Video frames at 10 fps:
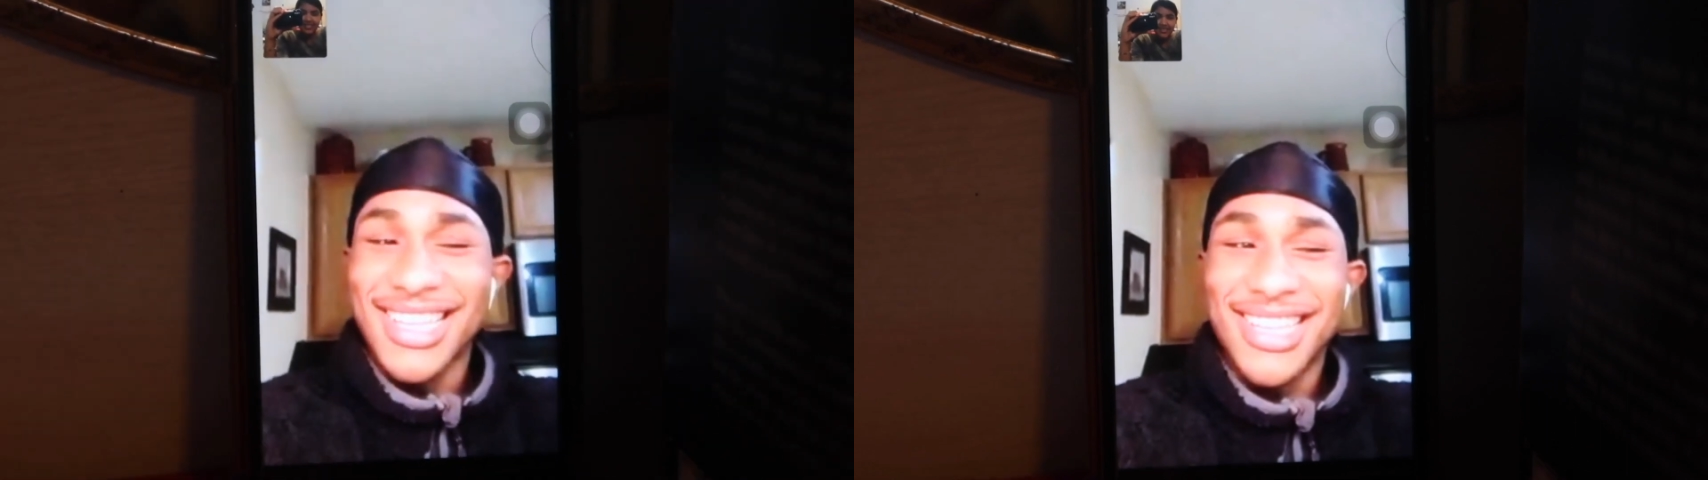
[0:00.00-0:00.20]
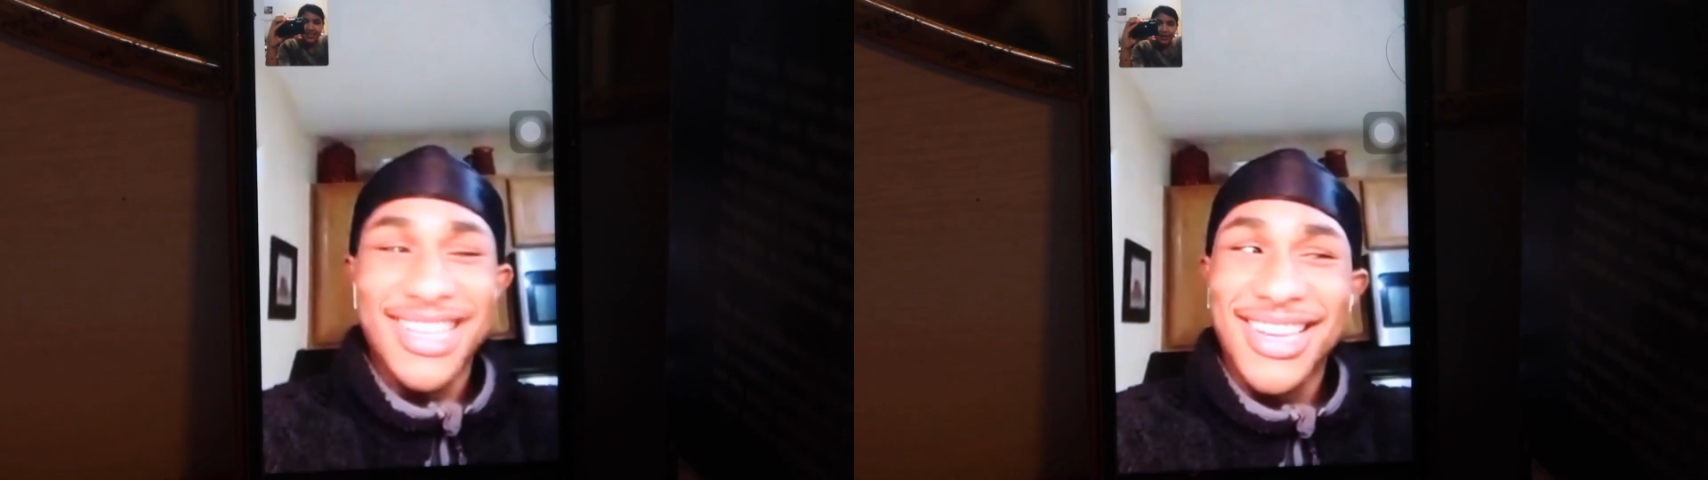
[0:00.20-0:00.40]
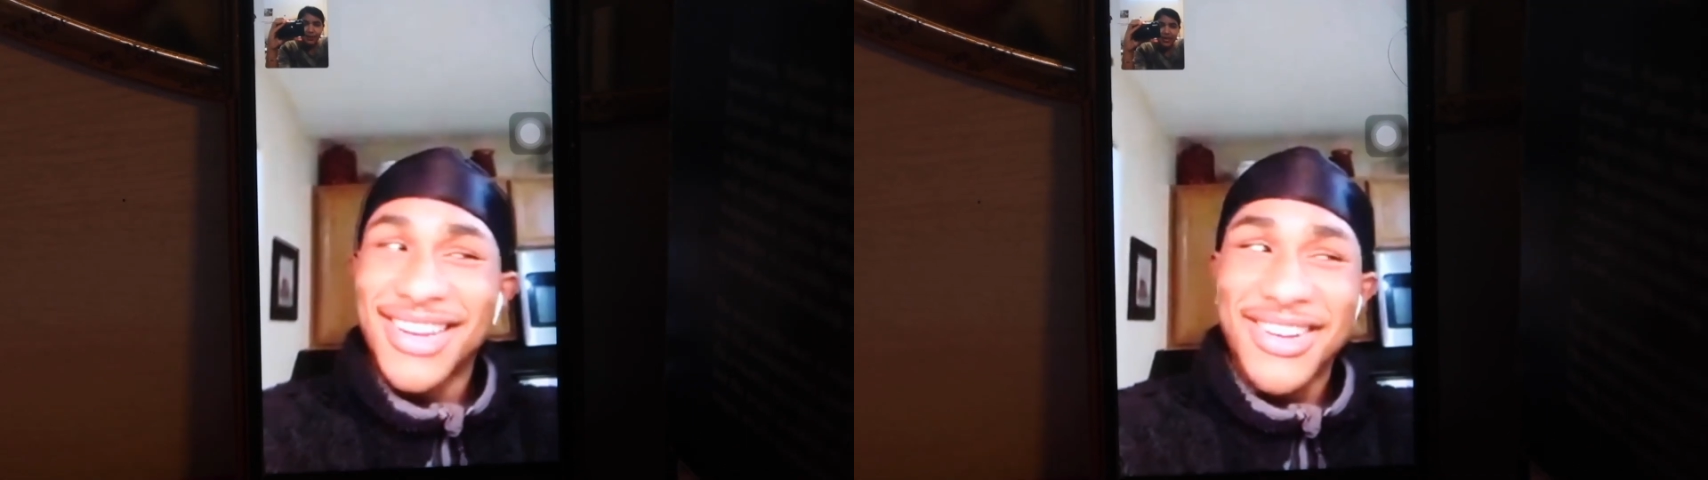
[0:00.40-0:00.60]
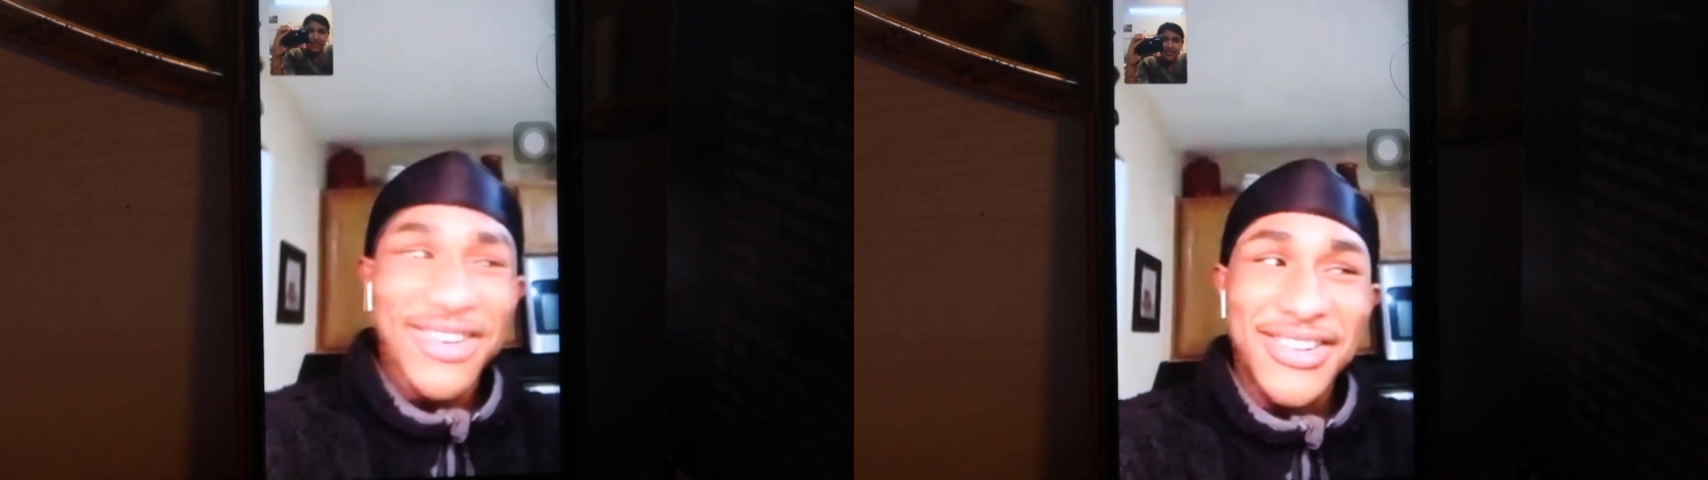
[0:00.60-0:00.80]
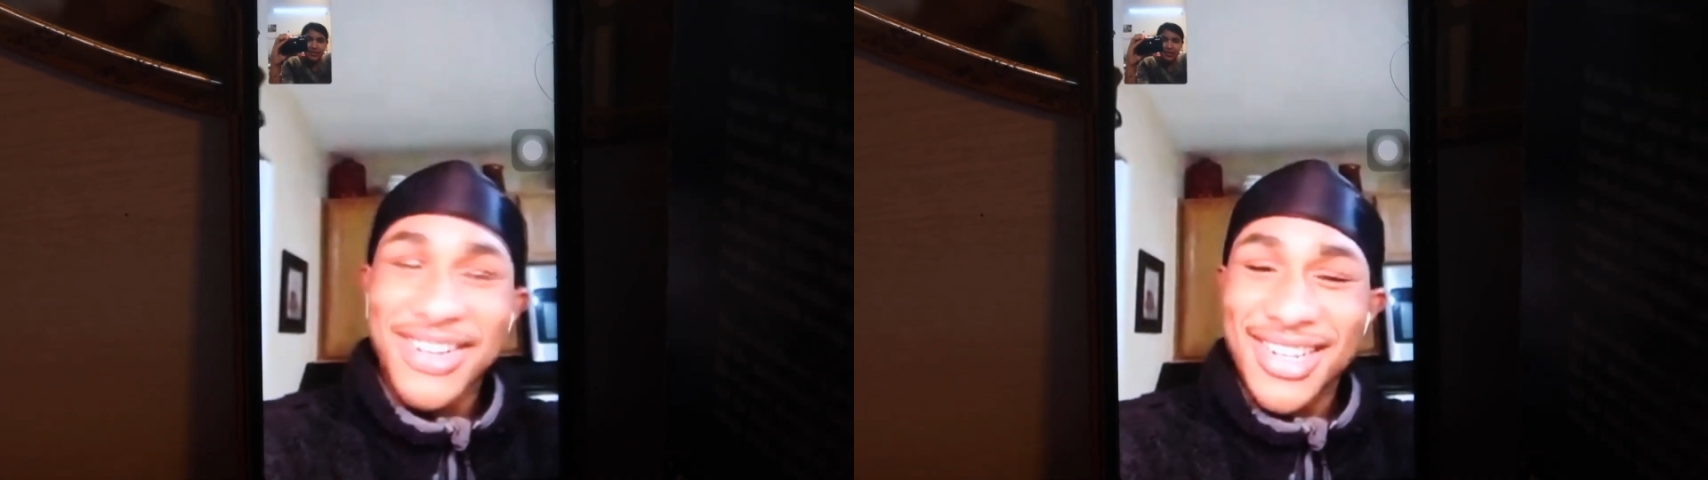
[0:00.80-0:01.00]
How many is
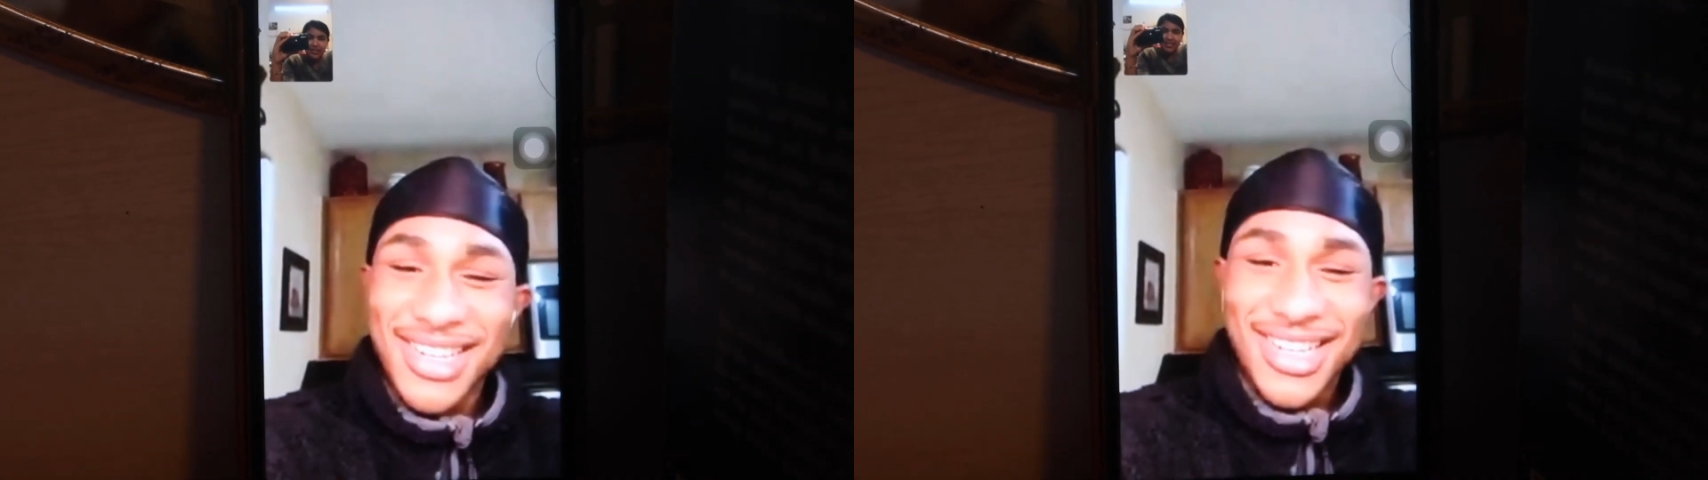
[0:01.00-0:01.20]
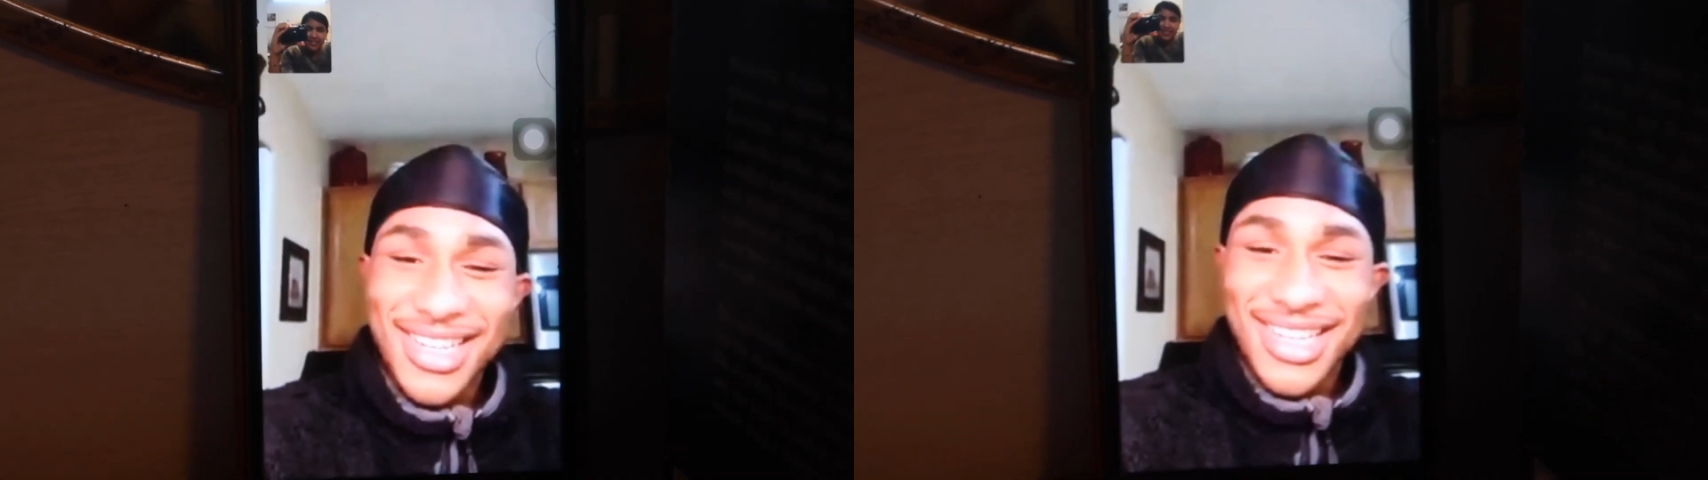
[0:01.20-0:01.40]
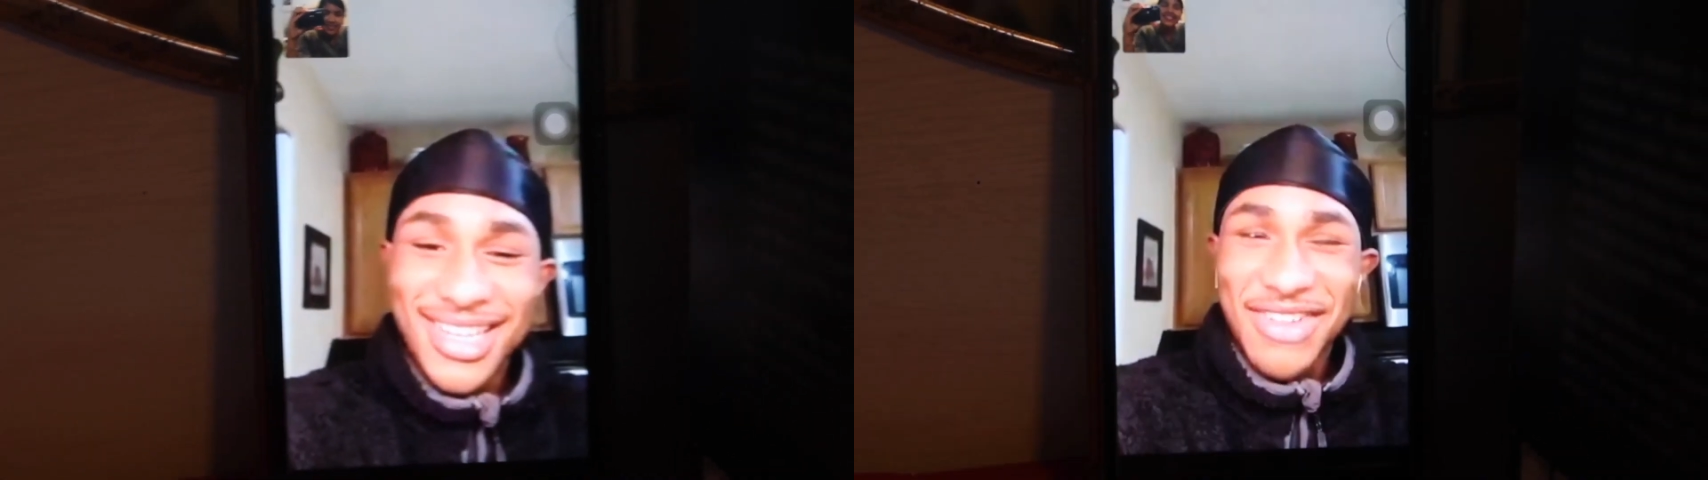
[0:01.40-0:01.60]
it? 26?